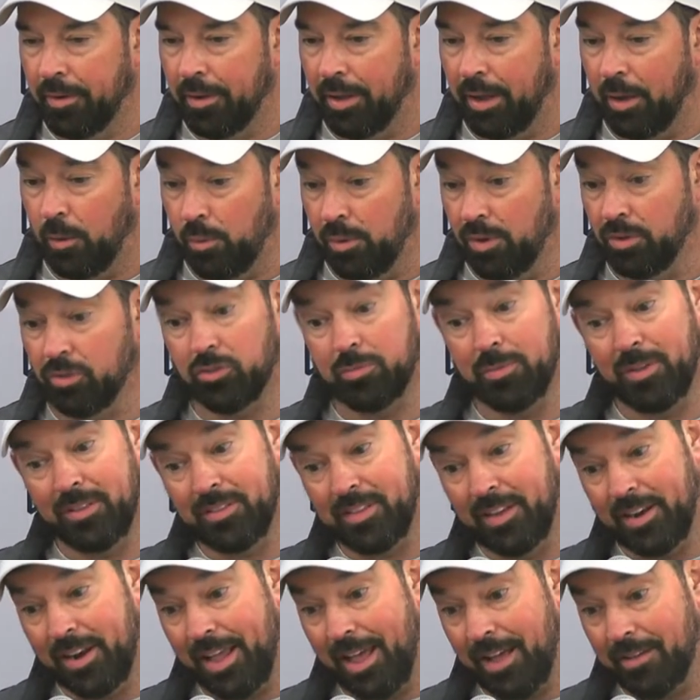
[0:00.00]
Will Smith
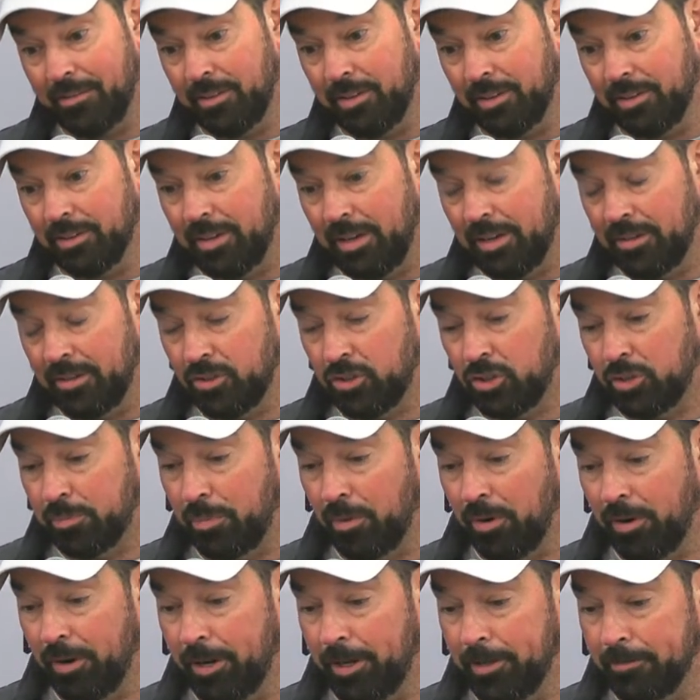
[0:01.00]
didn't have a
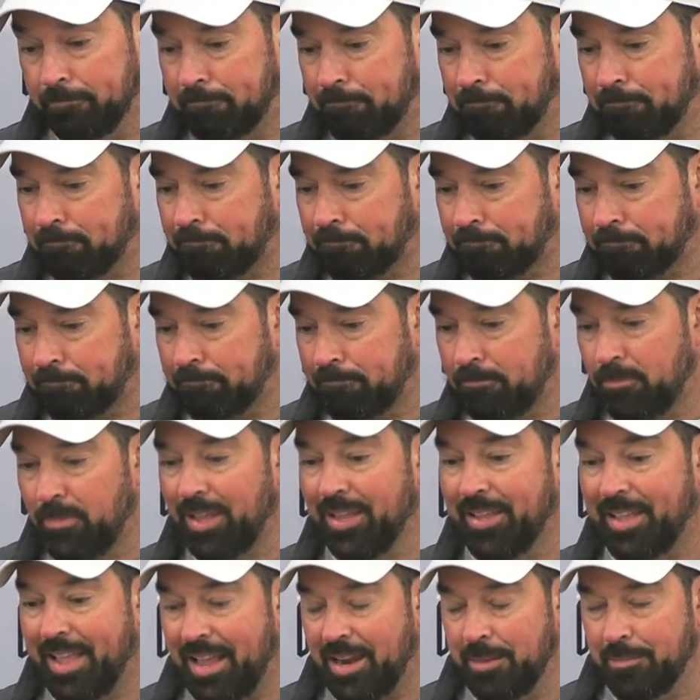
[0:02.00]
spring,
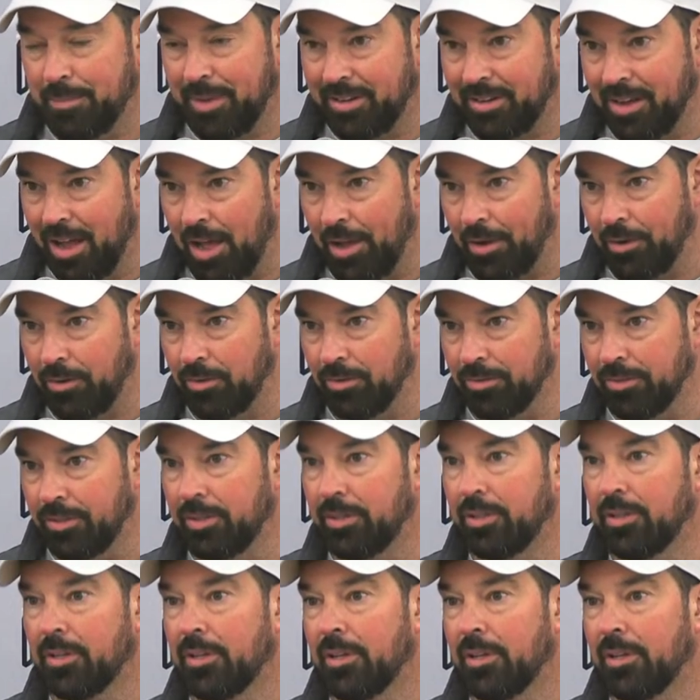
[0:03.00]
Caden McDonald.